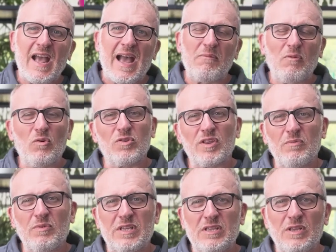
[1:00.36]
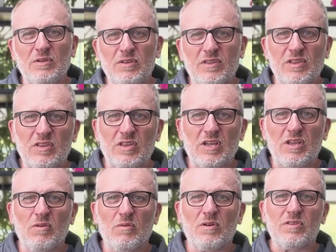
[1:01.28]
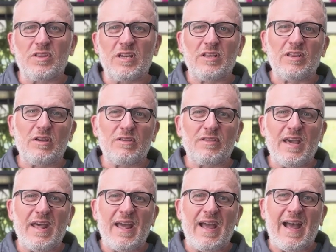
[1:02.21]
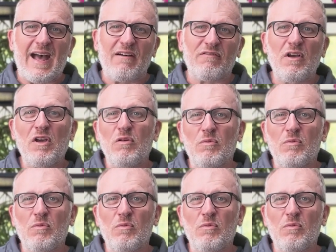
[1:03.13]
and also we use the security that you then have